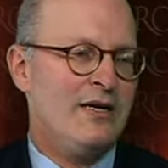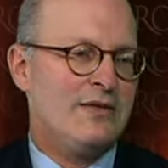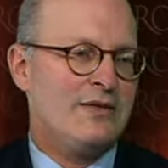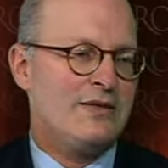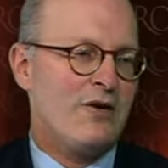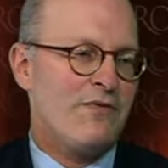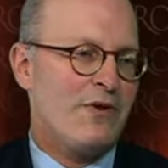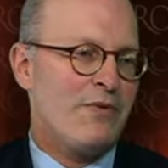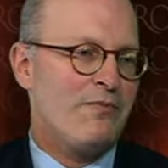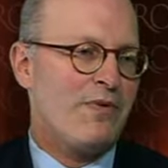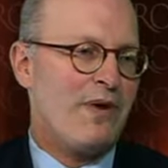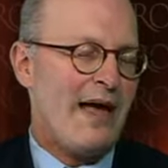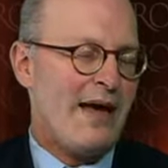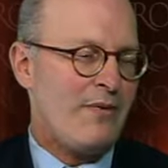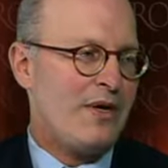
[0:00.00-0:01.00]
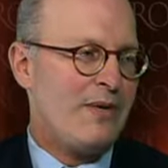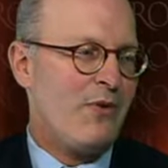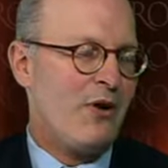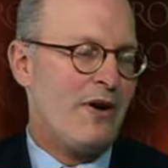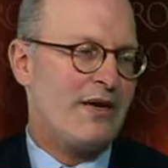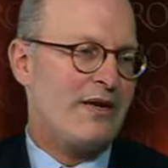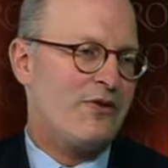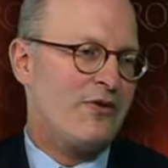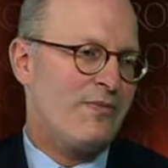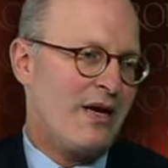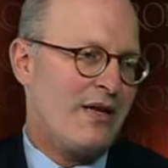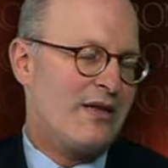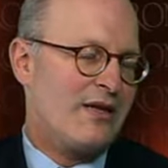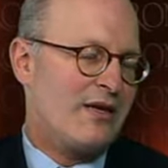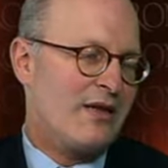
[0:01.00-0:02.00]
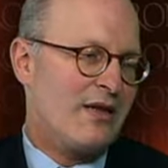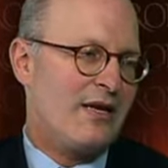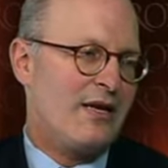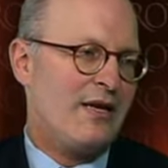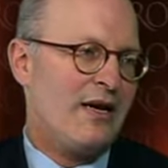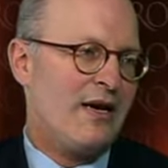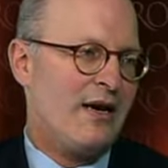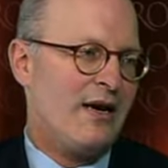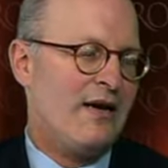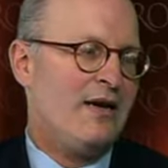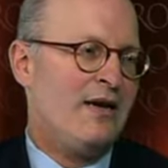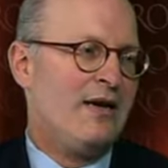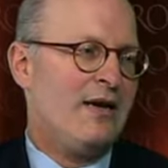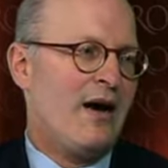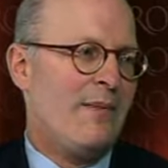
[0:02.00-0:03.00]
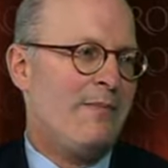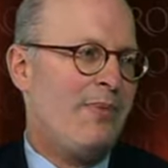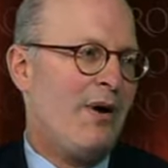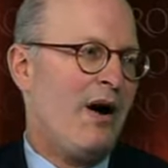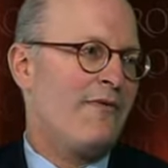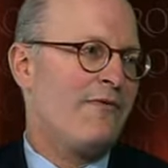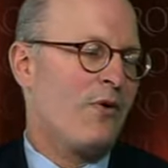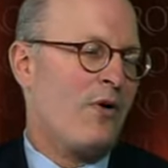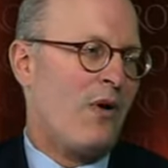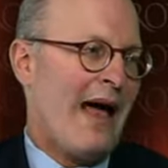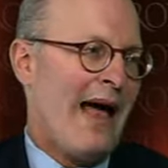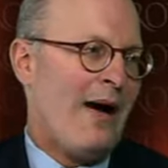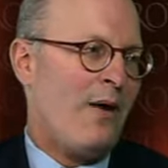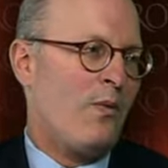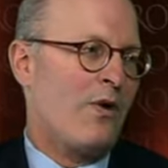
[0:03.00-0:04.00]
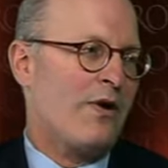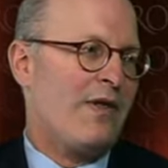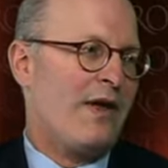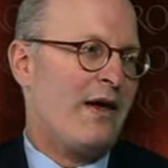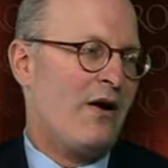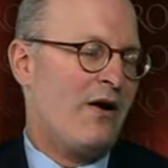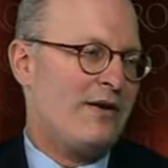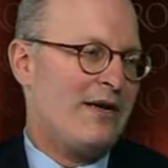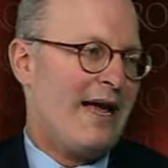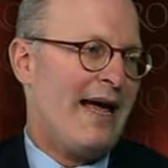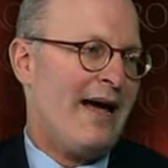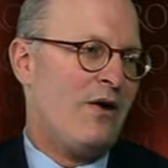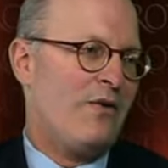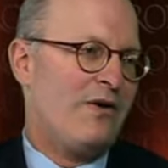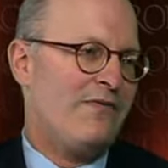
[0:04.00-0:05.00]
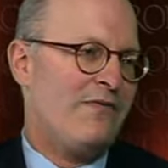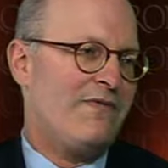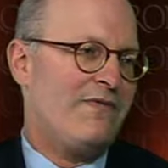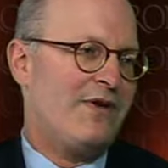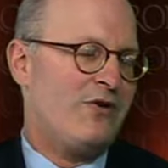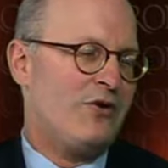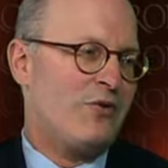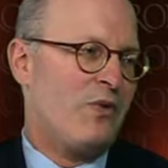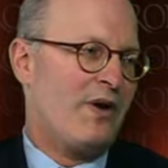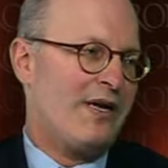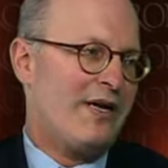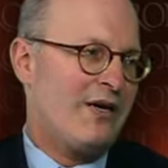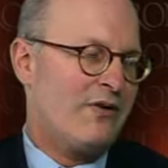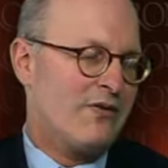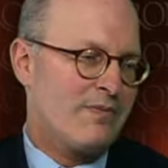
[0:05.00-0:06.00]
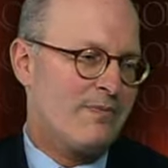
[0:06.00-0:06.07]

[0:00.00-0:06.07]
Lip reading: So if the equity markets are basically above or at where they are now in 15 or 20 years,